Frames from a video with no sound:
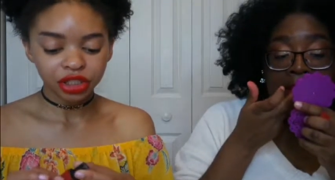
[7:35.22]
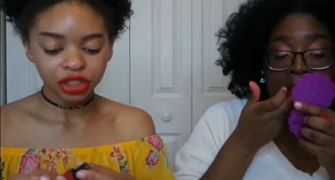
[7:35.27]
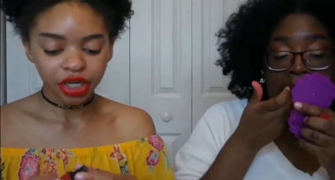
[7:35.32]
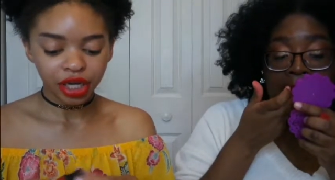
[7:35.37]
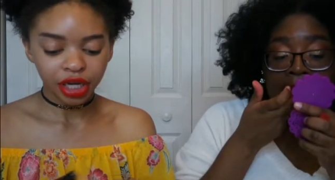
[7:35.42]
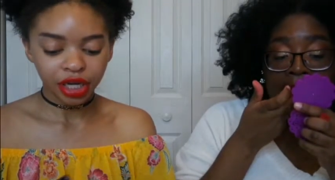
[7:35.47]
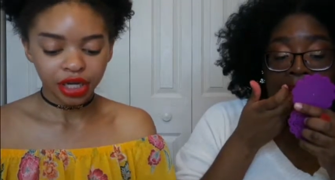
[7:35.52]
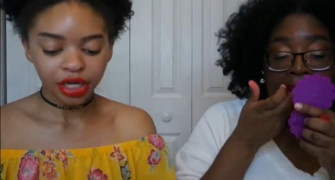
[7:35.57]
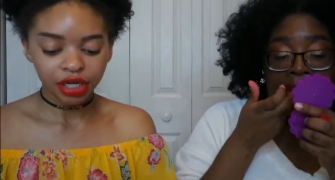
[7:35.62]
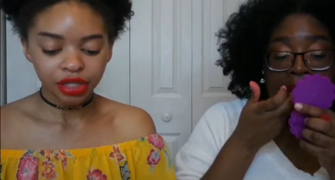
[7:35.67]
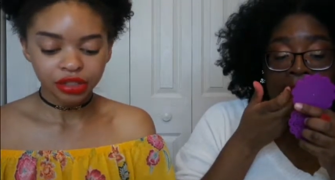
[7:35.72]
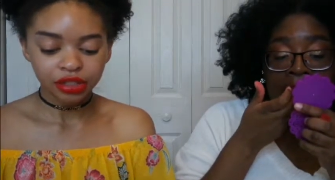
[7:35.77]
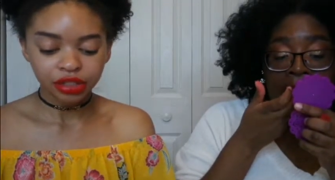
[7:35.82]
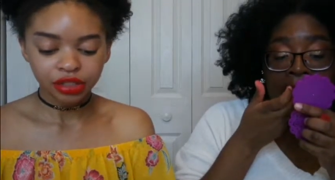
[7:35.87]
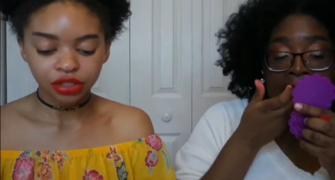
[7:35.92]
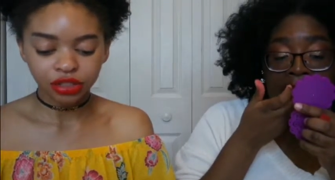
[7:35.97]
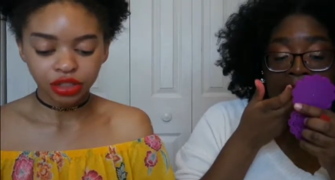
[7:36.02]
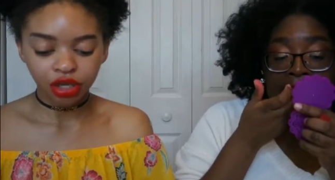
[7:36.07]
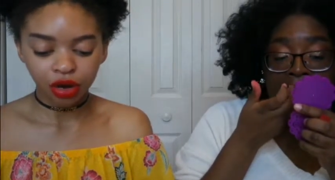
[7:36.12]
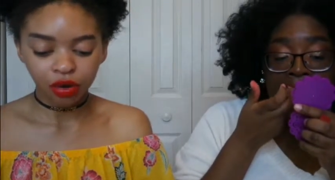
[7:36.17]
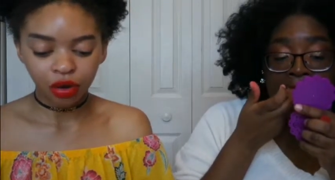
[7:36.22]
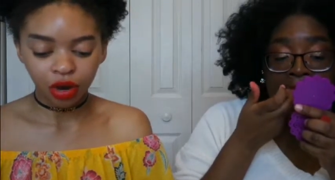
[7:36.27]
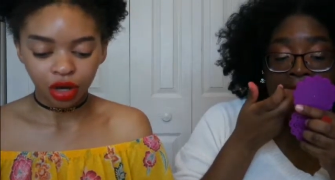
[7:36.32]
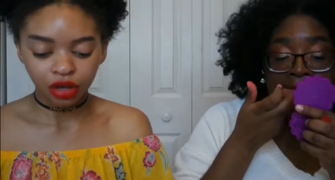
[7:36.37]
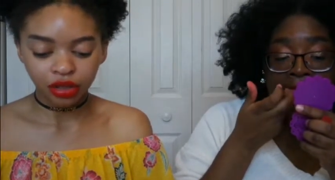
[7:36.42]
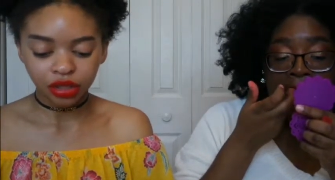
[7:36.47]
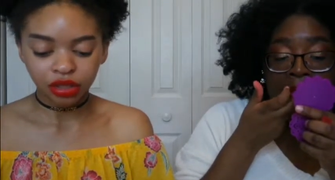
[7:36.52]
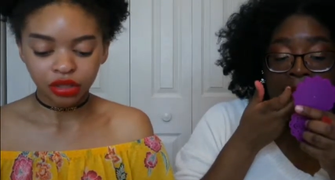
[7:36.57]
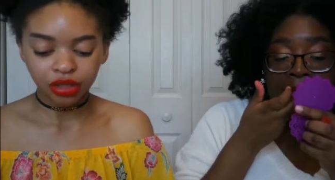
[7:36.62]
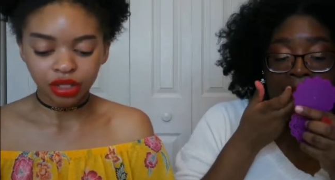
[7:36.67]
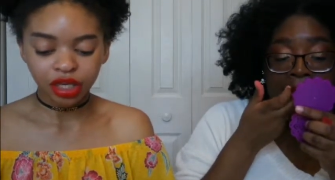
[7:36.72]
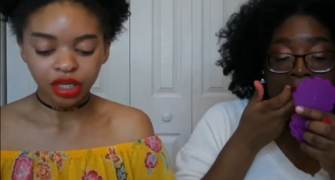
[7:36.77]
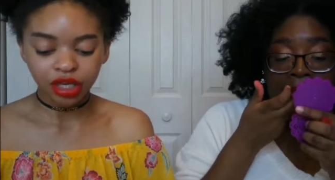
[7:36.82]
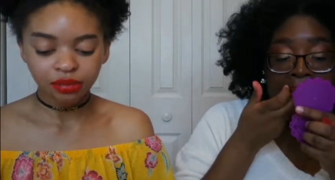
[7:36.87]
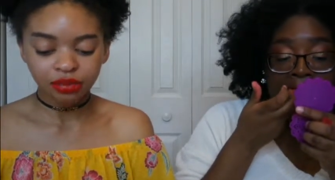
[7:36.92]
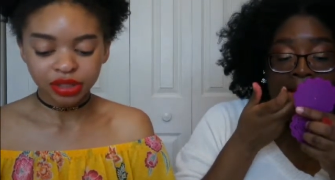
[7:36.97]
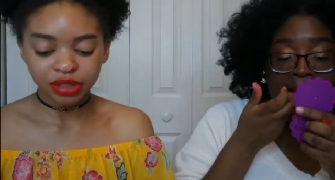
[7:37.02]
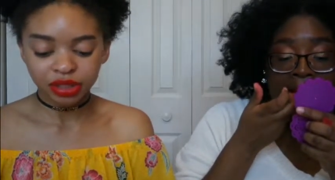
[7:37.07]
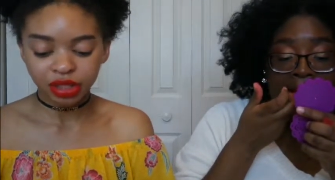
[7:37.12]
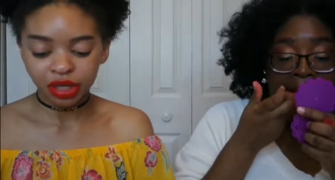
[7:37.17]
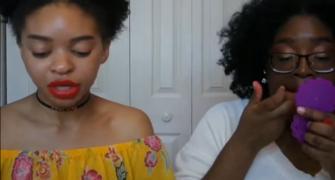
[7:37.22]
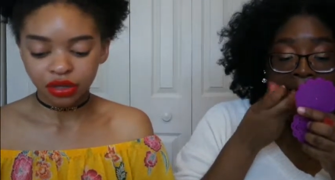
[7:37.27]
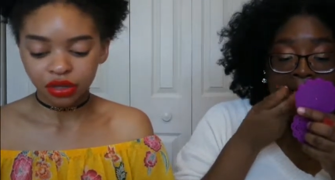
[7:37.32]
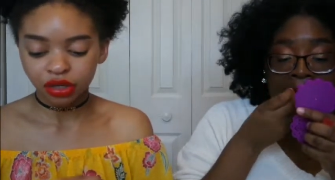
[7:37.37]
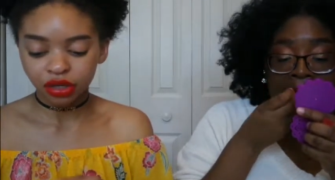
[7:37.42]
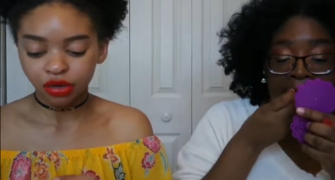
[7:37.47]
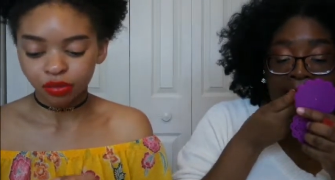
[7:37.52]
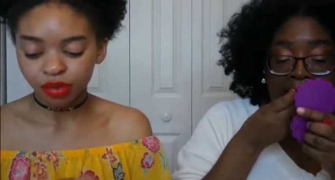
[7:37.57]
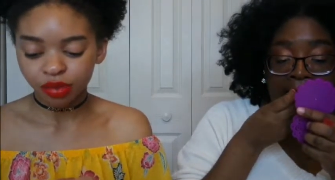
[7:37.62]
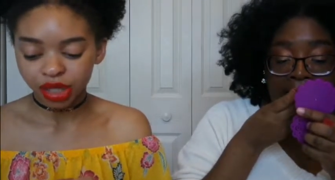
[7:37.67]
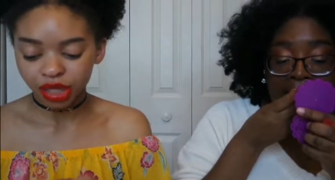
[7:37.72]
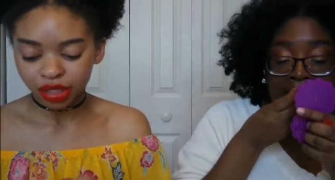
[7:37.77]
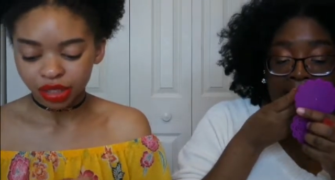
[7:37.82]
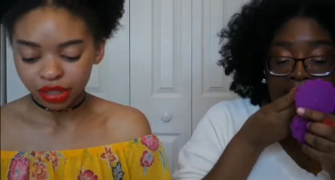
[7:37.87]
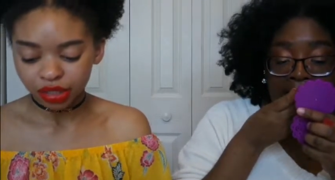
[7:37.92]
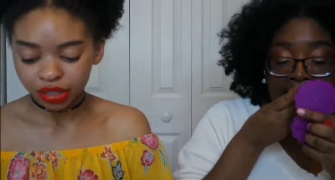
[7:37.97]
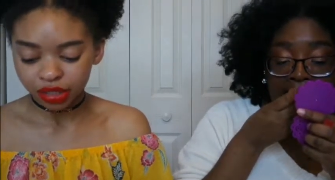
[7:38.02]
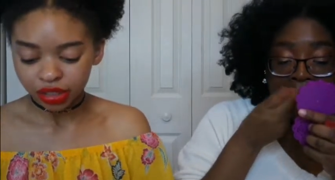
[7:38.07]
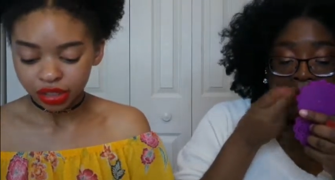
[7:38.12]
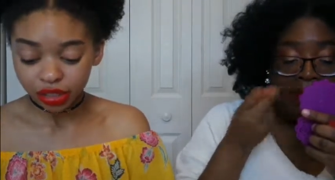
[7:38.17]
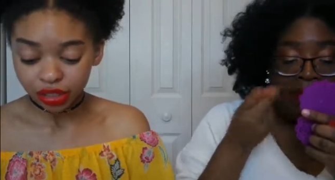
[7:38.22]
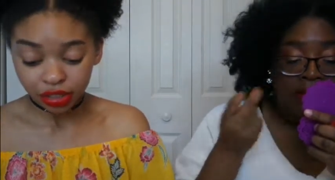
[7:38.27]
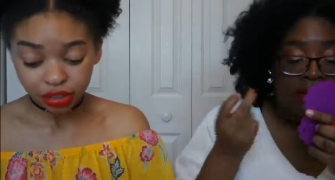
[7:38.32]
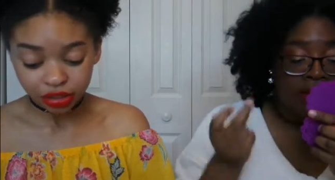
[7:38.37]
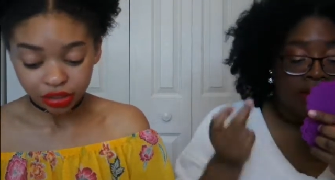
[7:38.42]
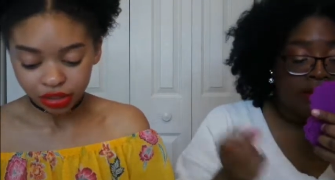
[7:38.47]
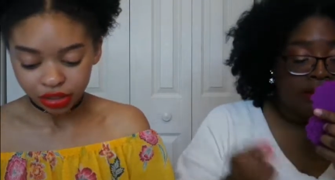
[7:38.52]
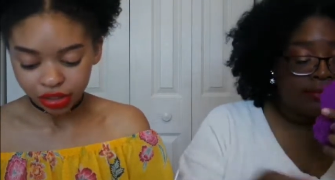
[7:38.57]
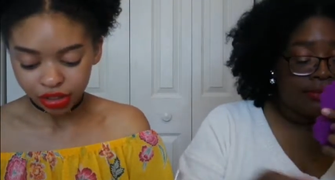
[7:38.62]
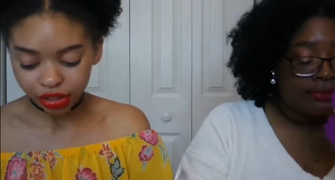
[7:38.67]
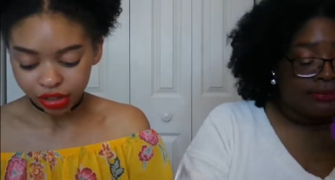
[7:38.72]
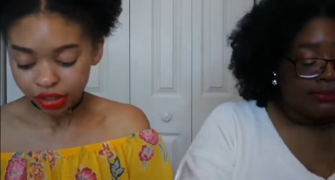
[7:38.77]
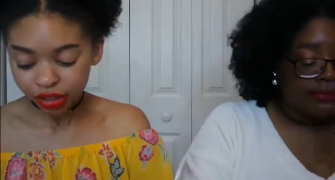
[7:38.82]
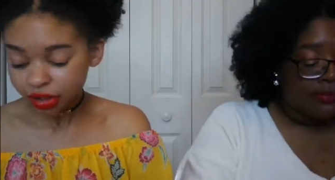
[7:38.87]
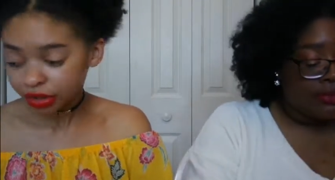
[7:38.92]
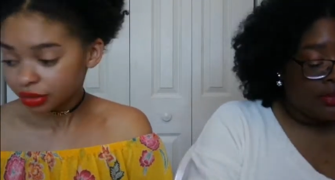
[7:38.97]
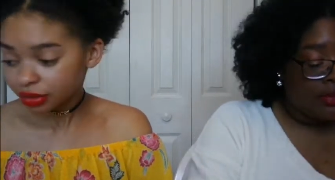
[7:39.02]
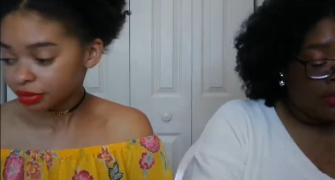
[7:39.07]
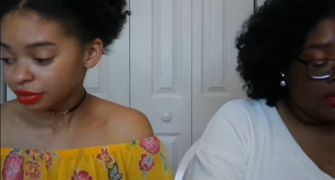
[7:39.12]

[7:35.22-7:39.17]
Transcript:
Speaker 1: shades go on the lips a little bit easier